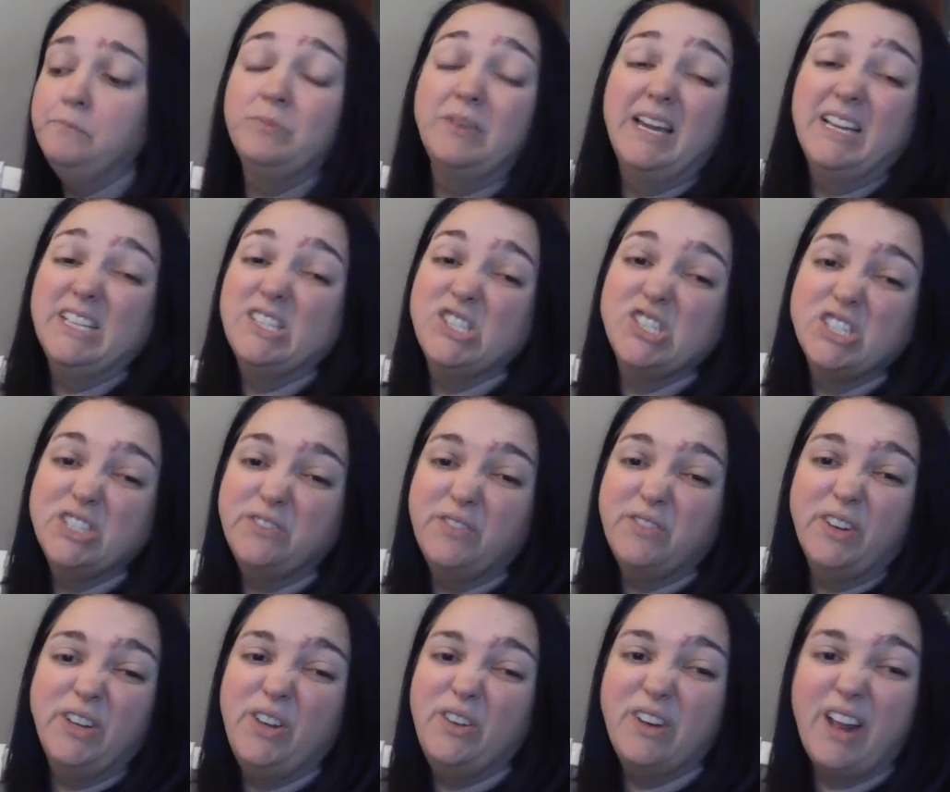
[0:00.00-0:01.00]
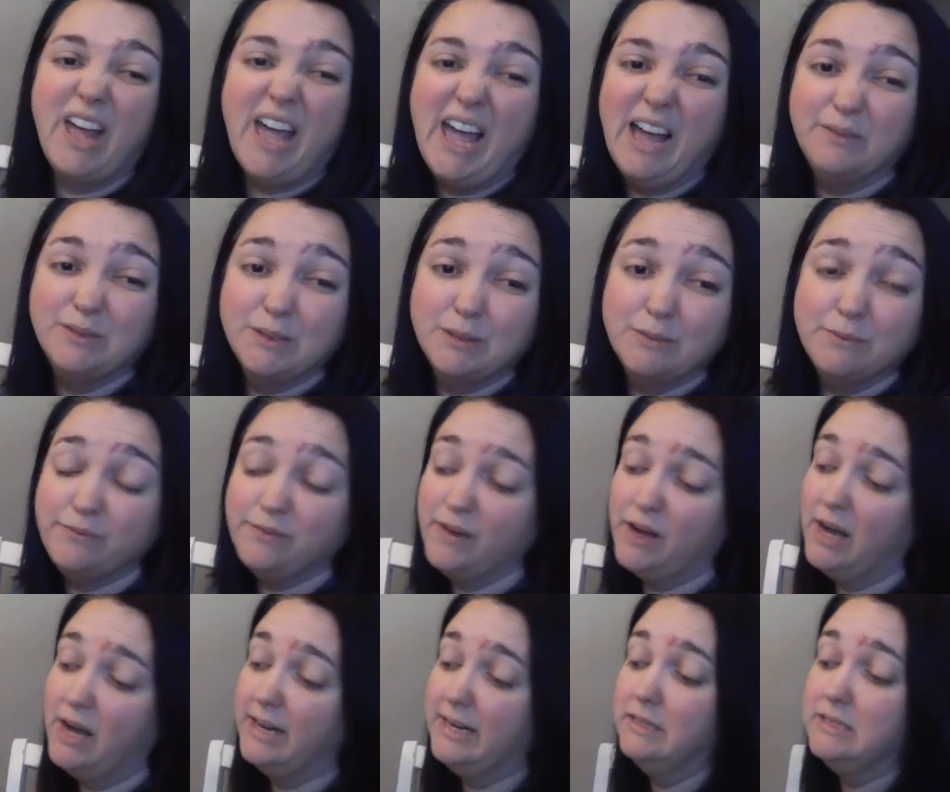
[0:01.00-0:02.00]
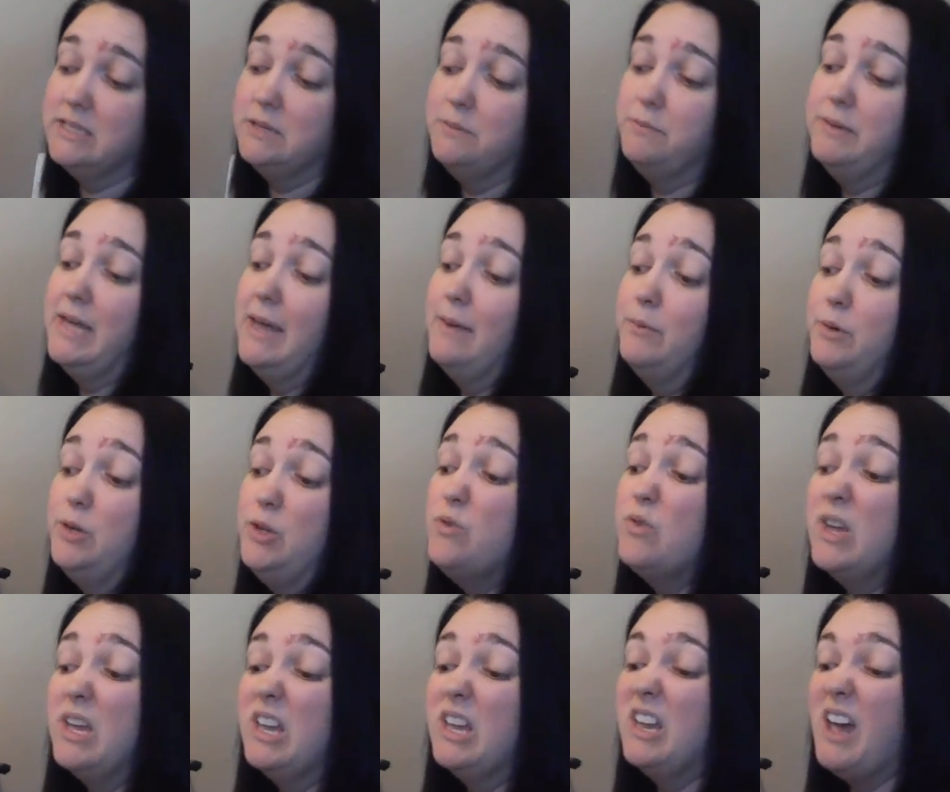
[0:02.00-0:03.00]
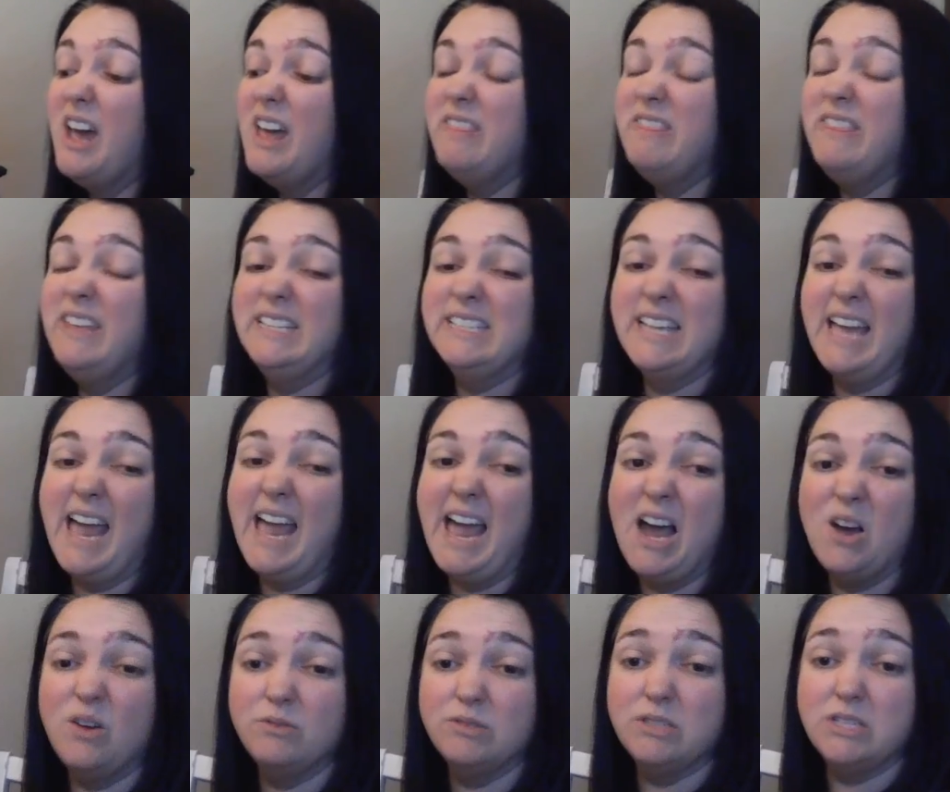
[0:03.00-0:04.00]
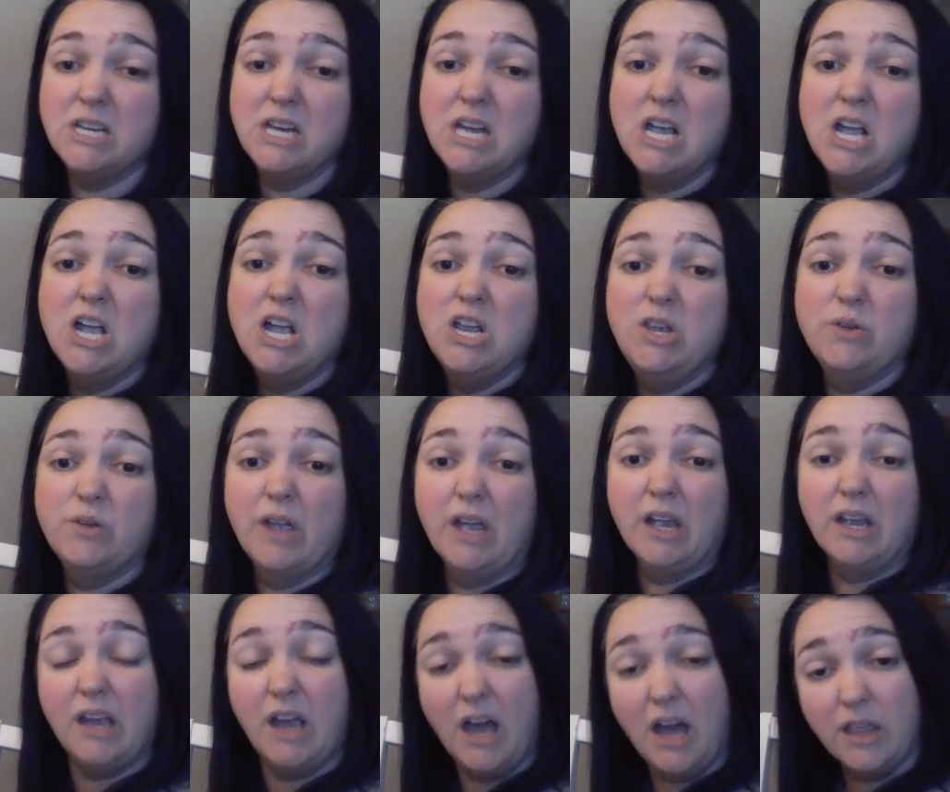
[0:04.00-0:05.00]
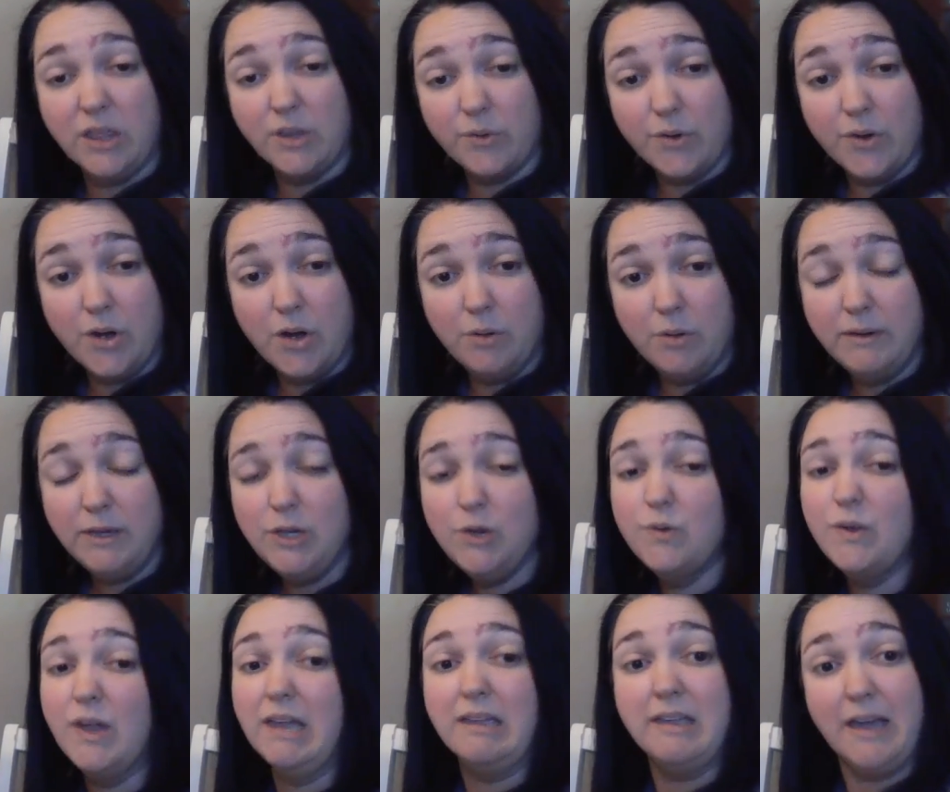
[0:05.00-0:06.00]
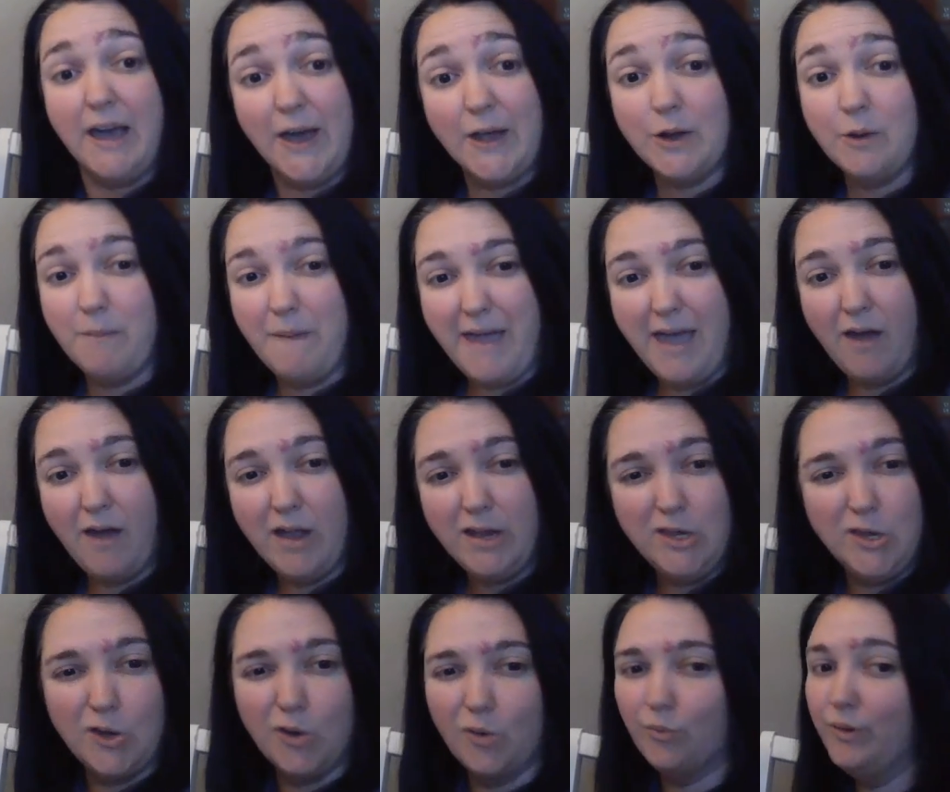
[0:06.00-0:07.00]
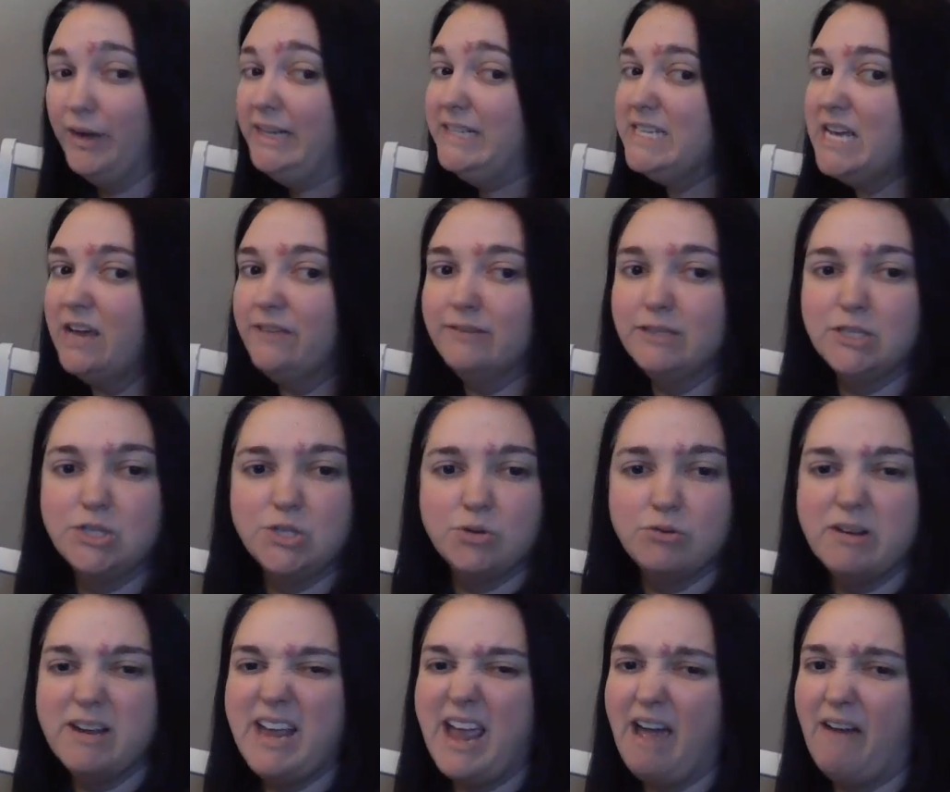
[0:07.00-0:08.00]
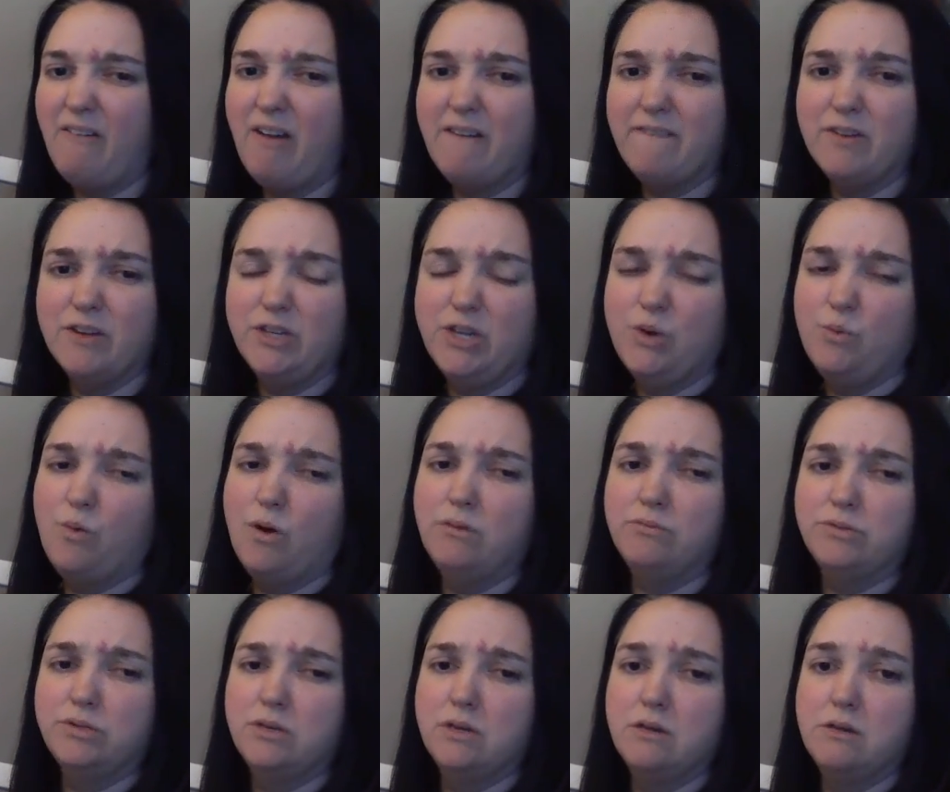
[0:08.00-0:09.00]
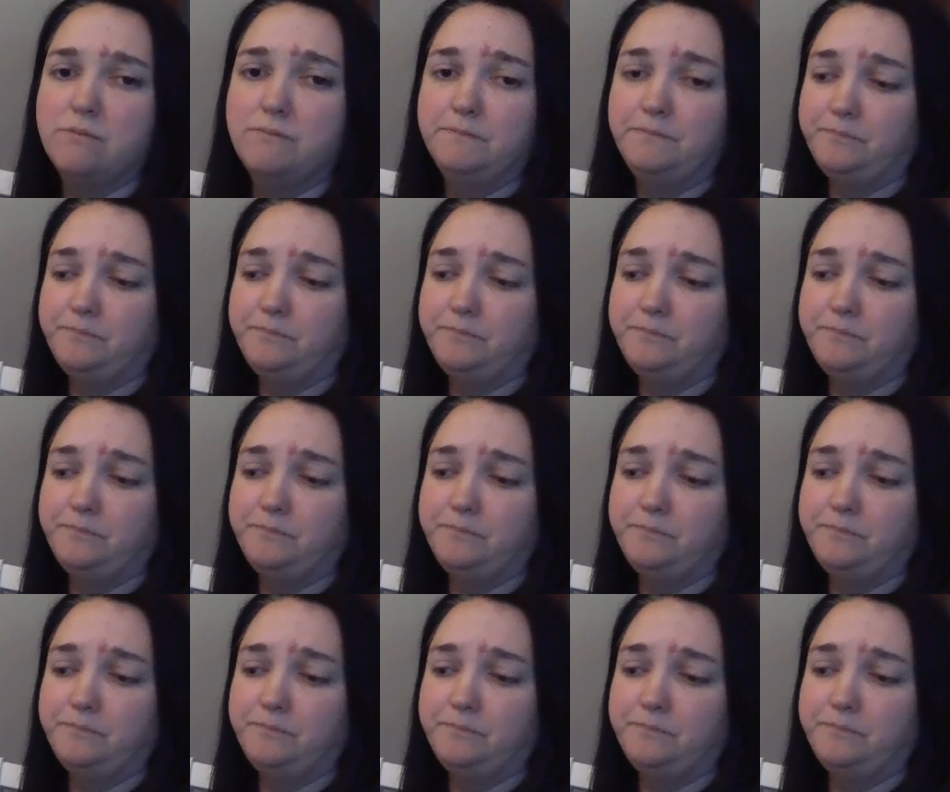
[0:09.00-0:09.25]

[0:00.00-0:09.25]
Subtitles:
That's just for you to have some fun and to be able, you could cut these out. You could color them. You could cut them out and you could retell the story however you want to.